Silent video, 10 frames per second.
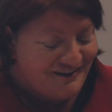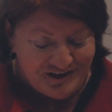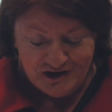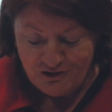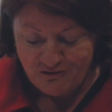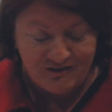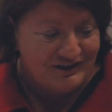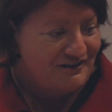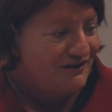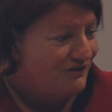you know,
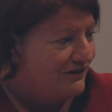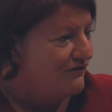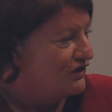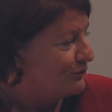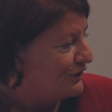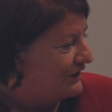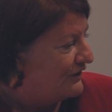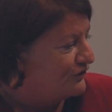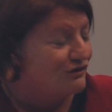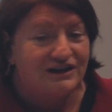he's giving you real
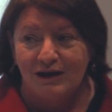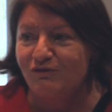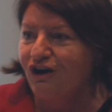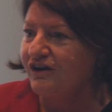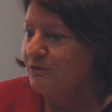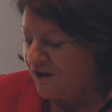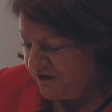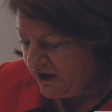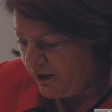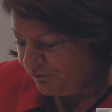history, and I'm talking about
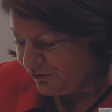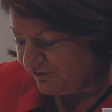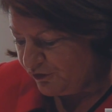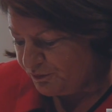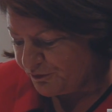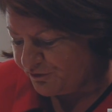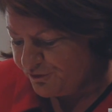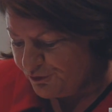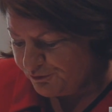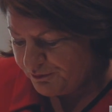the game Trivial
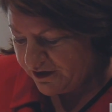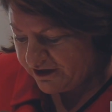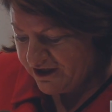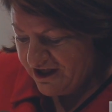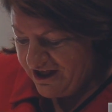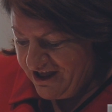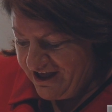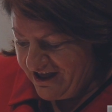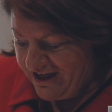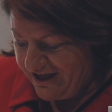Pursuit. But,
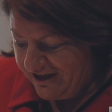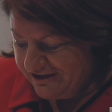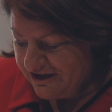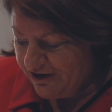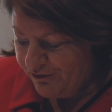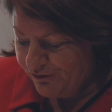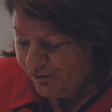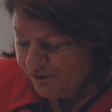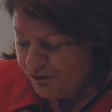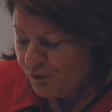you
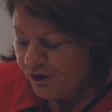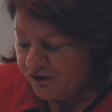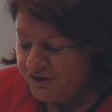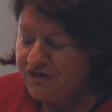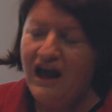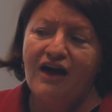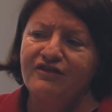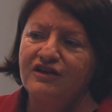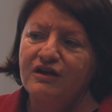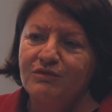know, the work that the
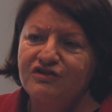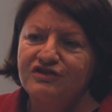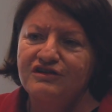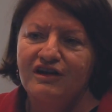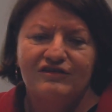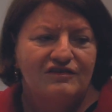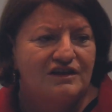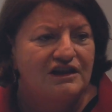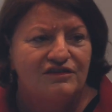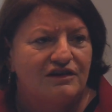Housing Commission does is
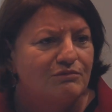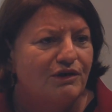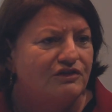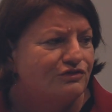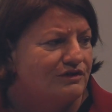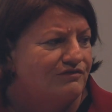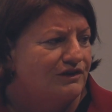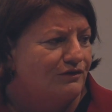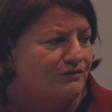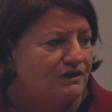anything but
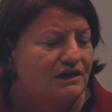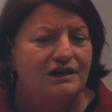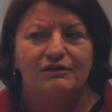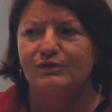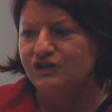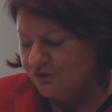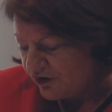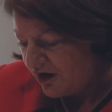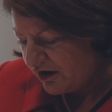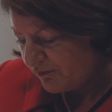trivial. When you
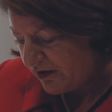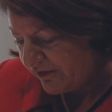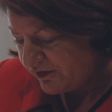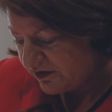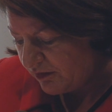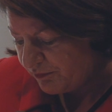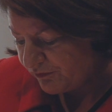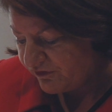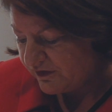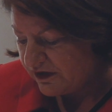talk about the
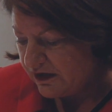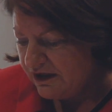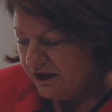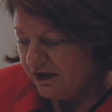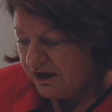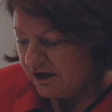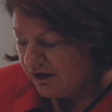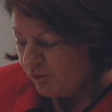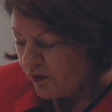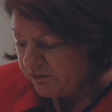numbers and
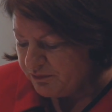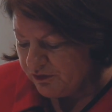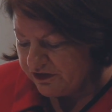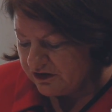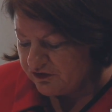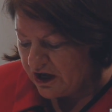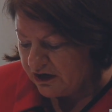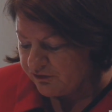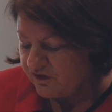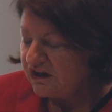$1 billion
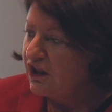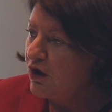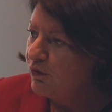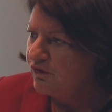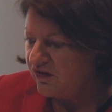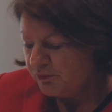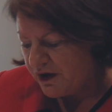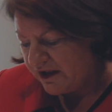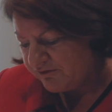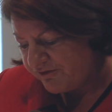in loans and
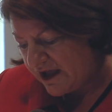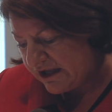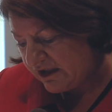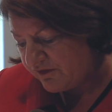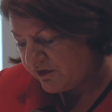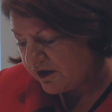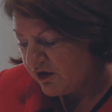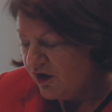bond financing,